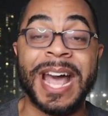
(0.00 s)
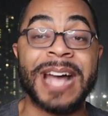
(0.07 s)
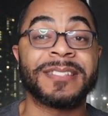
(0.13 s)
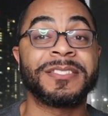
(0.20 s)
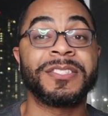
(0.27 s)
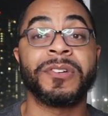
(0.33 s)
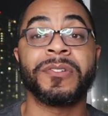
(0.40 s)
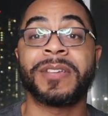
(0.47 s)
I
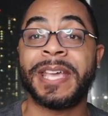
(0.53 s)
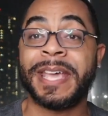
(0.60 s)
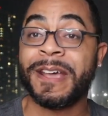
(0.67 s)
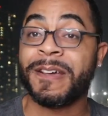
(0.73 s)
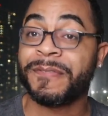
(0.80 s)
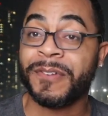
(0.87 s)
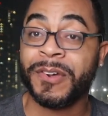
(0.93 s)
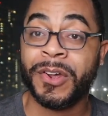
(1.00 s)
still
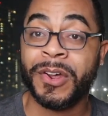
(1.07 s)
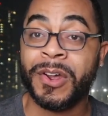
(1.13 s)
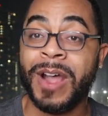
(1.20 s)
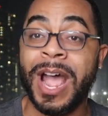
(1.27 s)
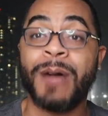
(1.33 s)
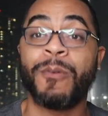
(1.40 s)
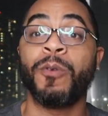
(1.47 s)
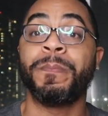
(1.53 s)
care for
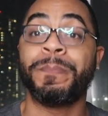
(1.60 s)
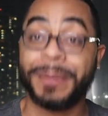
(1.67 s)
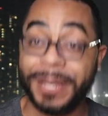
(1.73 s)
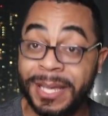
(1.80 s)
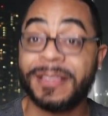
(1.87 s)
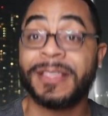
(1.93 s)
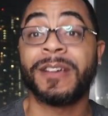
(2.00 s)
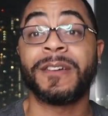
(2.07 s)
her. I will
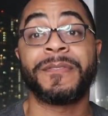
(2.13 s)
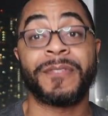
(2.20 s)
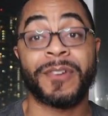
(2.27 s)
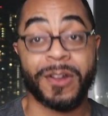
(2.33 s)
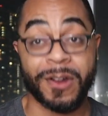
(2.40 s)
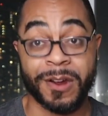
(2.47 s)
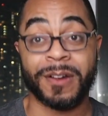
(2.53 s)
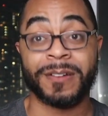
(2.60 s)
be there
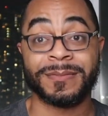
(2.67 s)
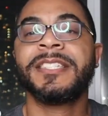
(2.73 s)
for her.